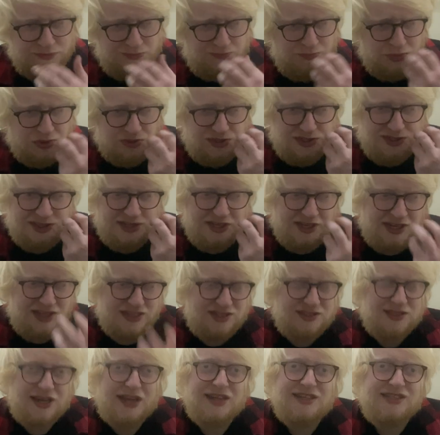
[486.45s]
but still
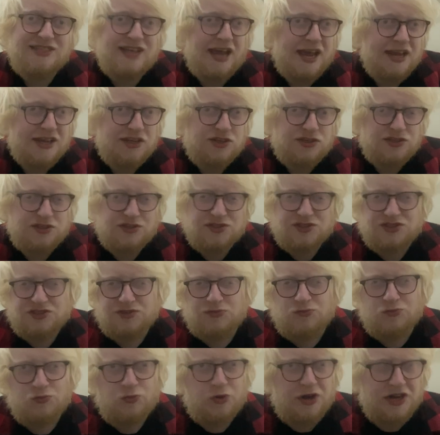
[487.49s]
has that decadence
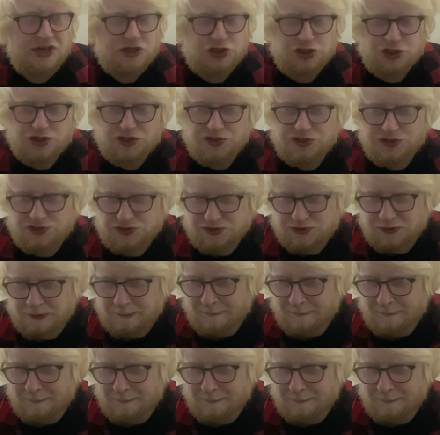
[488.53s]
and richness.